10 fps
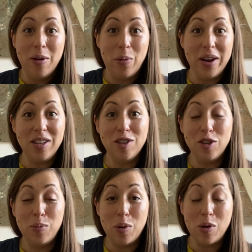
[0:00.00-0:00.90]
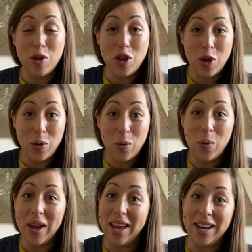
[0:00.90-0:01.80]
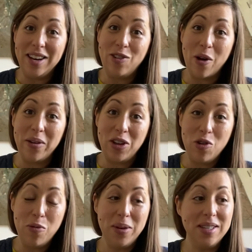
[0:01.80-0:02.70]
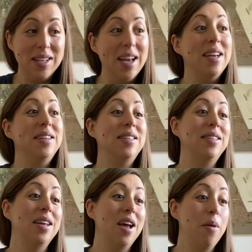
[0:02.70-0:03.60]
wanting to support you in growing your business,